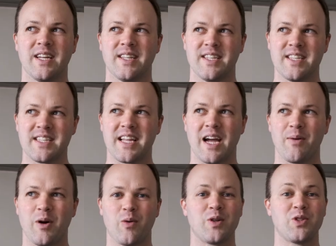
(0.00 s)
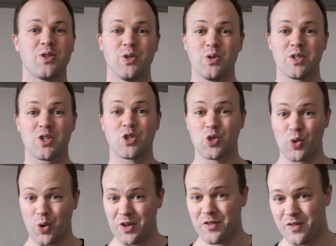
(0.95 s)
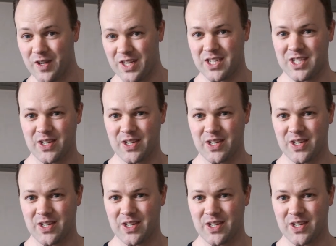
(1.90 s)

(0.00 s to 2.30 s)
This time I want to use a swordfish,